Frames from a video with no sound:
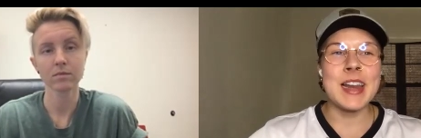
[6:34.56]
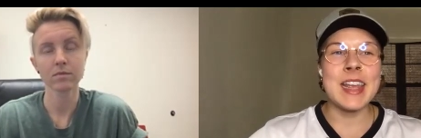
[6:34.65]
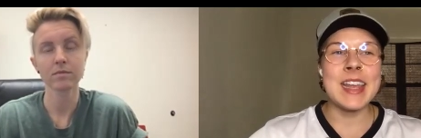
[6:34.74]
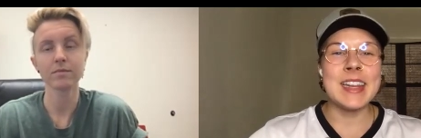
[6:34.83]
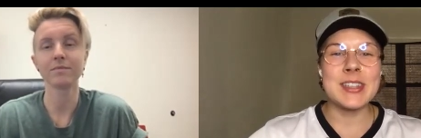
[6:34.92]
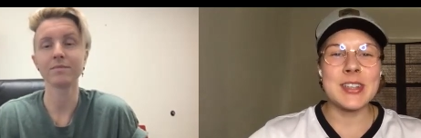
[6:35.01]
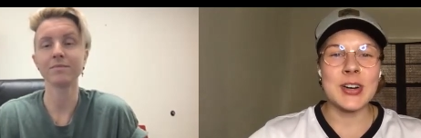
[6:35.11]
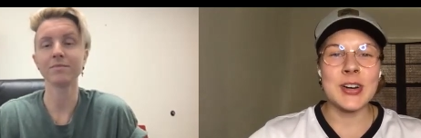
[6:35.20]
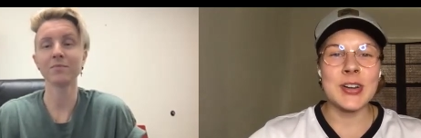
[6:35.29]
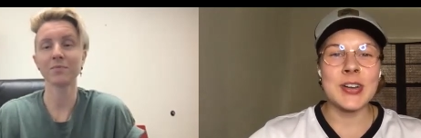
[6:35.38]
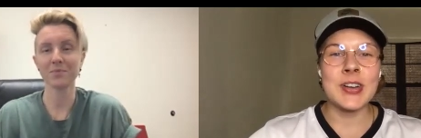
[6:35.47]
Speaker 1: an
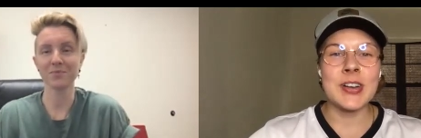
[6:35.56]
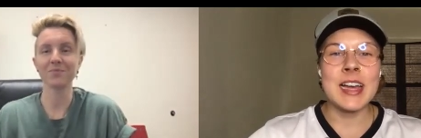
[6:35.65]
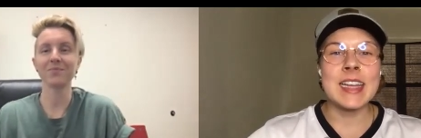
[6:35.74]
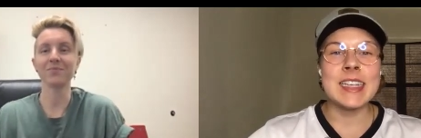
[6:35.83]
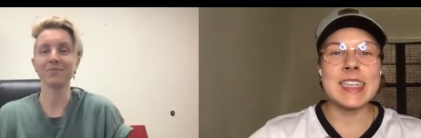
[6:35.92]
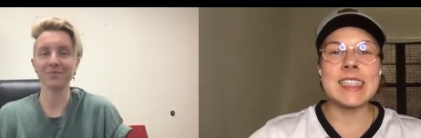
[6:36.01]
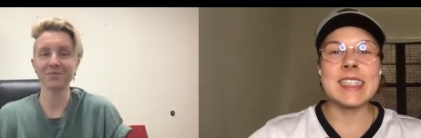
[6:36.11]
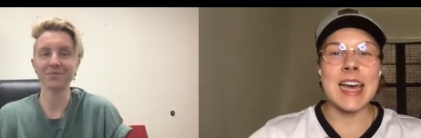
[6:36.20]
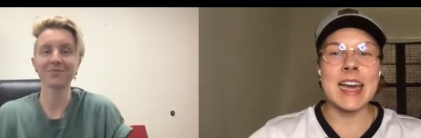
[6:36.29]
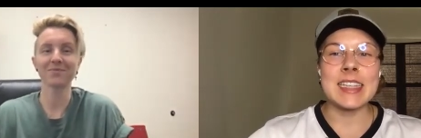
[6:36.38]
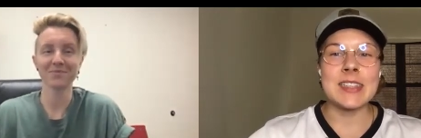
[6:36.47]
internal mm-hmm.
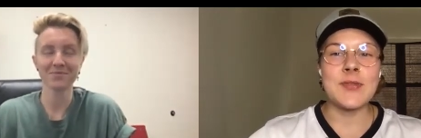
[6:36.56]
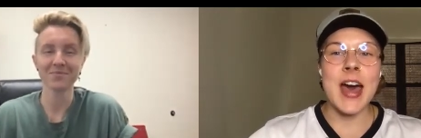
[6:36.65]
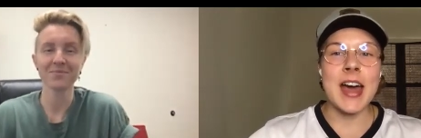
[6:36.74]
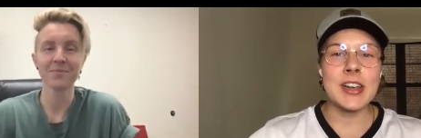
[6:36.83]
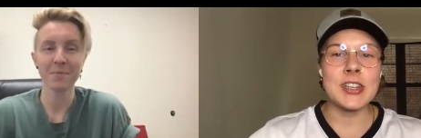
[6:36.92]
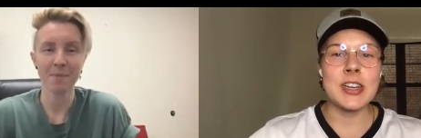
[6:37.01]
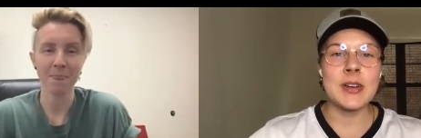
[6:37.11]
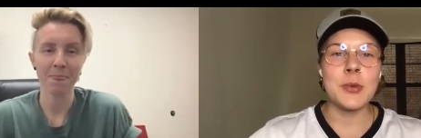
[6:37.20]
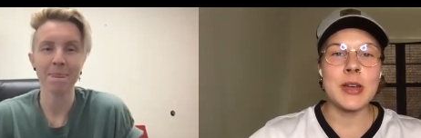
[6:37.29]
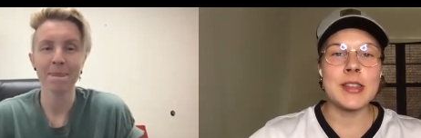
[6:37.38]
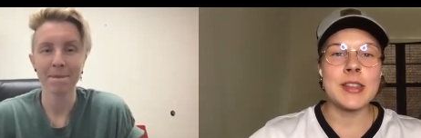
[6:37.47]
dissatisfaction
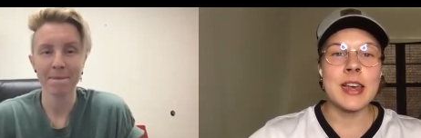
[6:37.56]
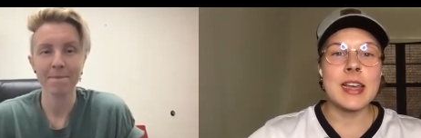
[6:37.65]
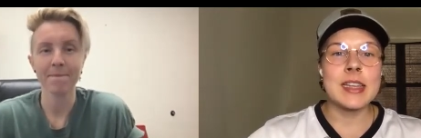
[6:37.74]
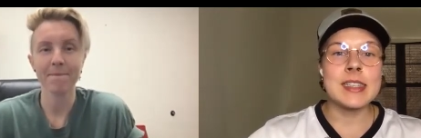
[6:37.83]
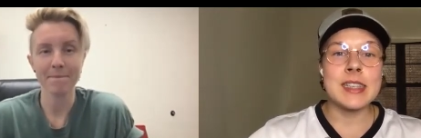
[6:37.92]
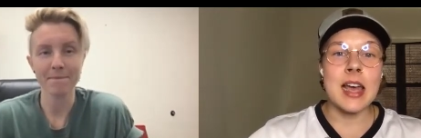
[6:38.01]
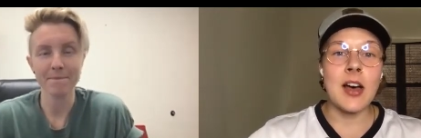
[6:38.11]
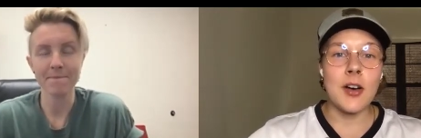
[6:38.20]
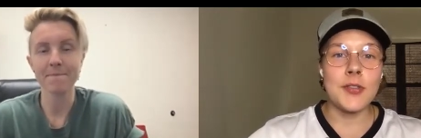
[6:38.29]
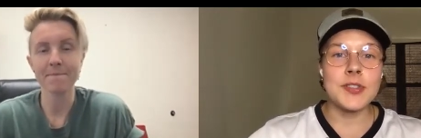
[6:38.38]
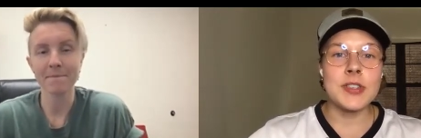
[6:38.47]
with
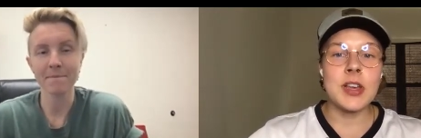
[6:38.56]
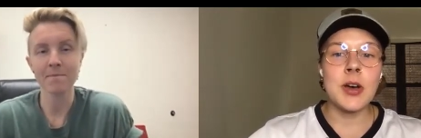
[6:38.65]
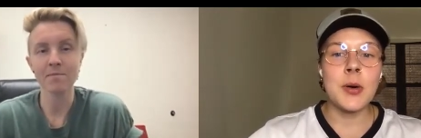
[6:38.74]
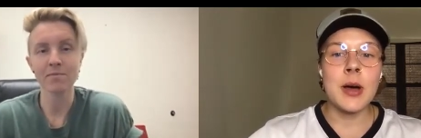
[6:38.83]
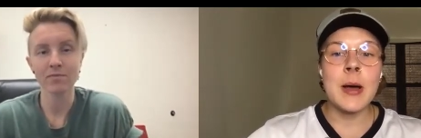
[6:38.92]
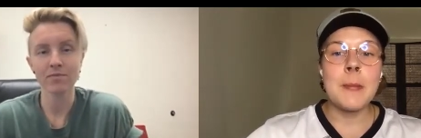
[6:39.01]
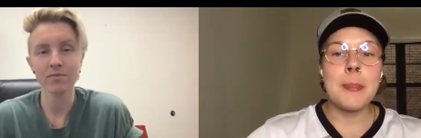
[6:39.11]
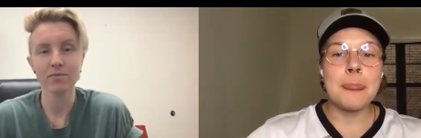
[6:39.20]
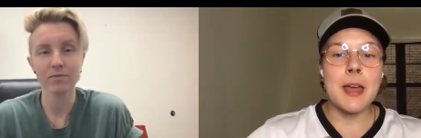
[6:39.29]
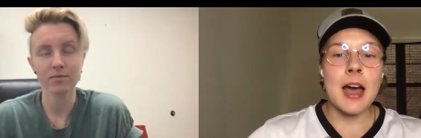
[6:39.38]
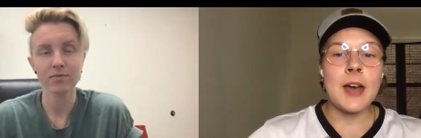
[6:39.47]
self. Mm-hmm. So
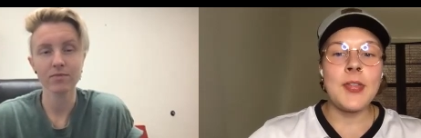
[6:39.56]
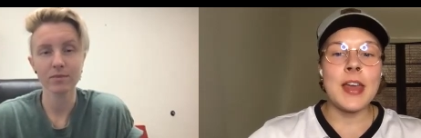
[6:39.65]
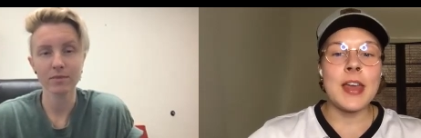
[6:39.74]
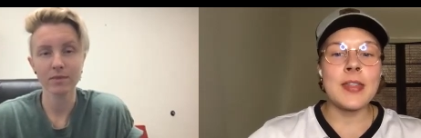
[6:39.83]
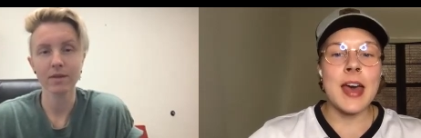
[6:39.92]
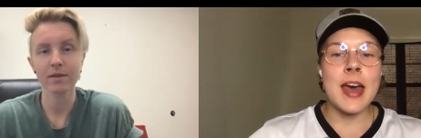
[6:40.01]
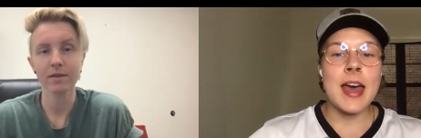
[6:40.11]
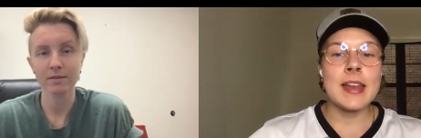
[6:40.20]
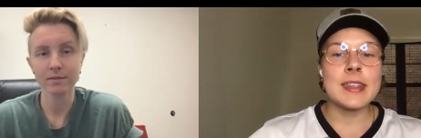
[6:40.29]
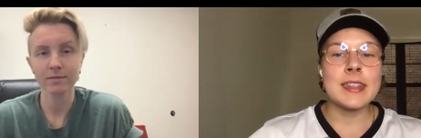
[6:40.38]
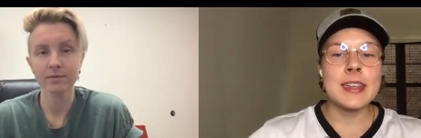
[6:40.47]
I think that
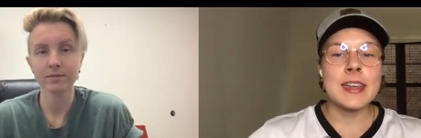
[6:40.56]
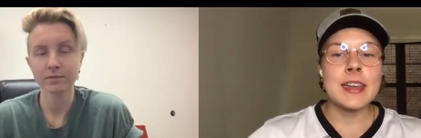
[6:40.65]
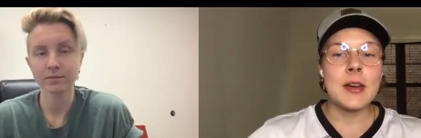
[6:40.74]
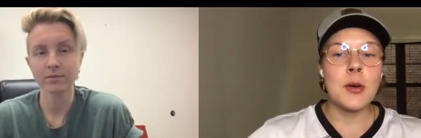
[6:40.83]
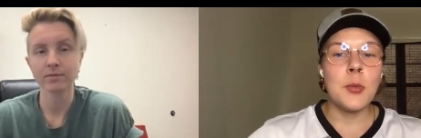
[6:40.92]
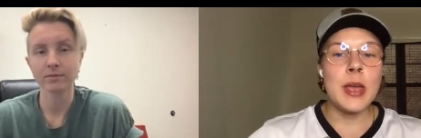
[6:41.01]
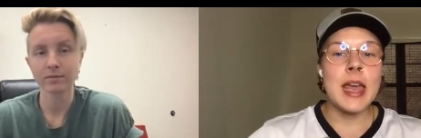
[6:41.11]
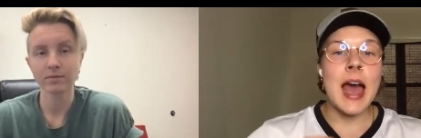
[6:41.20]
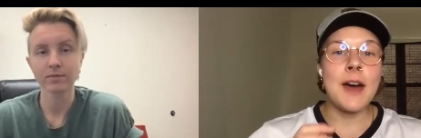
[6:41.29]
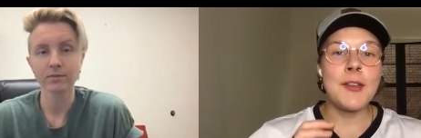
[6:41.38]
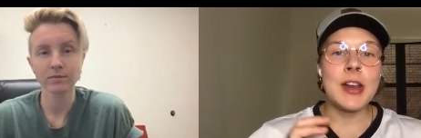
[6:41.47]
we
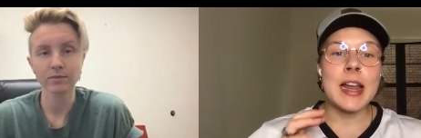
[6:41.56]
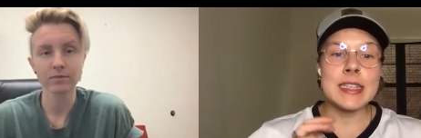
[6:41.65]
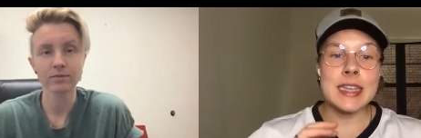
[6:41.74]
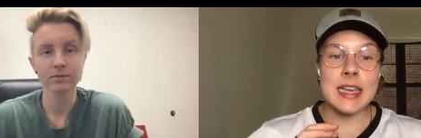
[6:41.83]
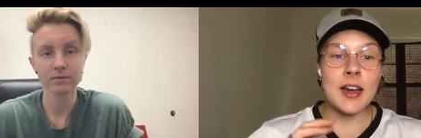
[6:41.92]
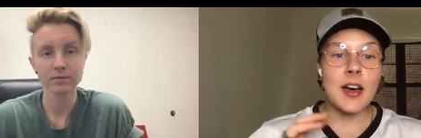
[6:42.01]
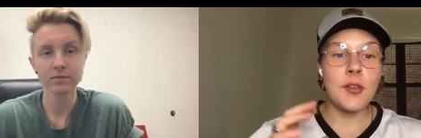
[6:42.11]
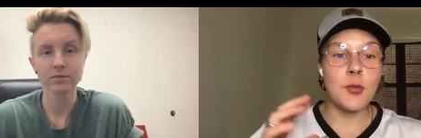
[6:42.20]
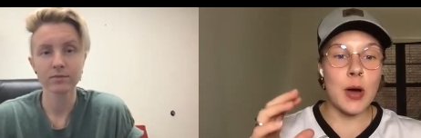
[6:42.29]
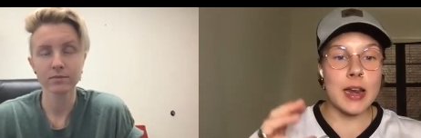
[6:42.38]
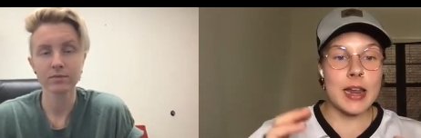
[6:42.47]
have an idea of
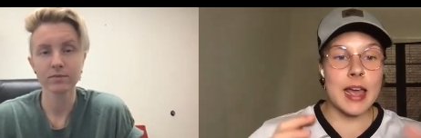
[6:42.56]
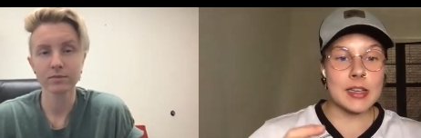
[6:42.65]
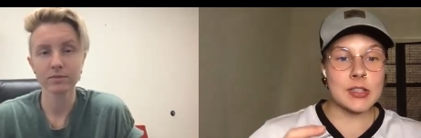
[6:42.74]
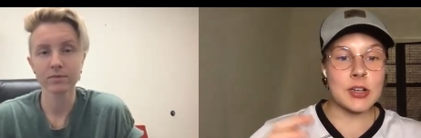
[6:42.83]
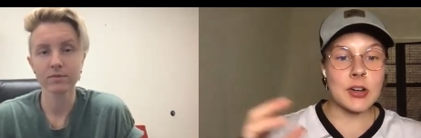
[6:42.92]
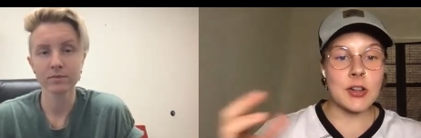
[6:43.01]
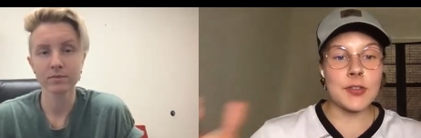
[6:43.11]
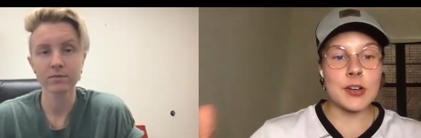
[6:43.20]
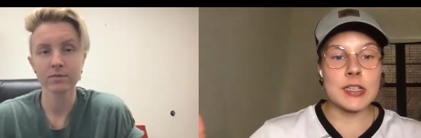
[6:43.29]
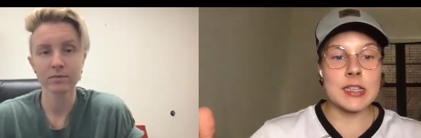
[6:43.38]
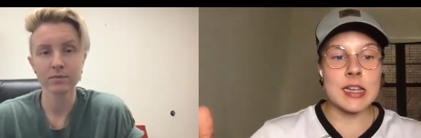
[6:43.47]
what external
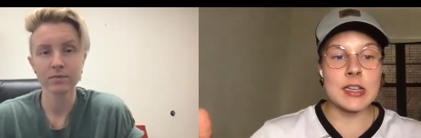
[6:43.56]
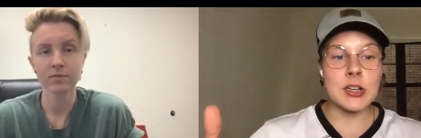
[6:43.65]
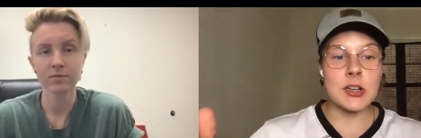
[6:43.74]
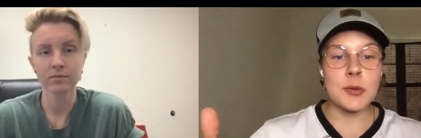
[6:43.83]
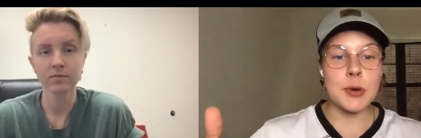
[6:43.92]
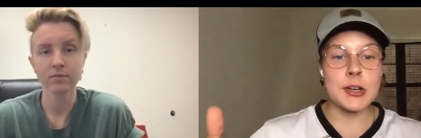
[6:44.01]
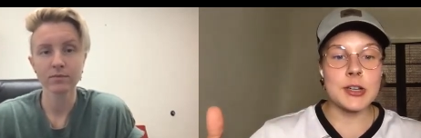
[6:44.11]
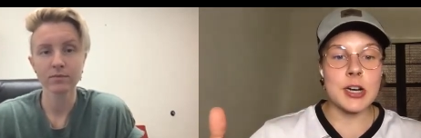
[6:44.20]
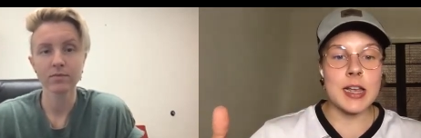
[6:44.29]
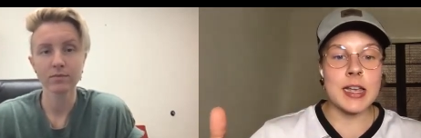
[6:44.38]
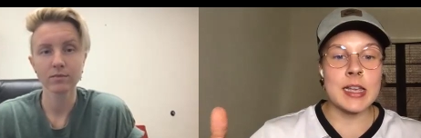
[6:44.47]
versus internal pressure
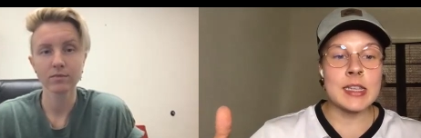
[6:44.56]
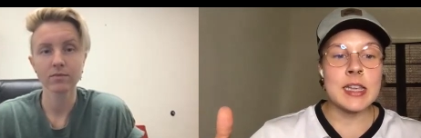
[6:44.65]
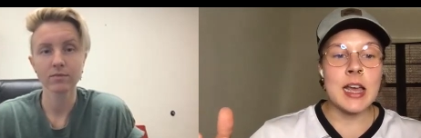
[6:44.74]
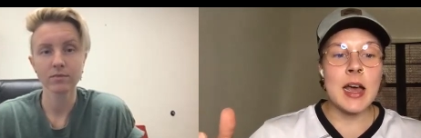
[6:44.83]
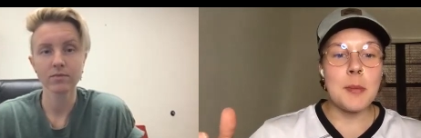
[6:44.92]
is,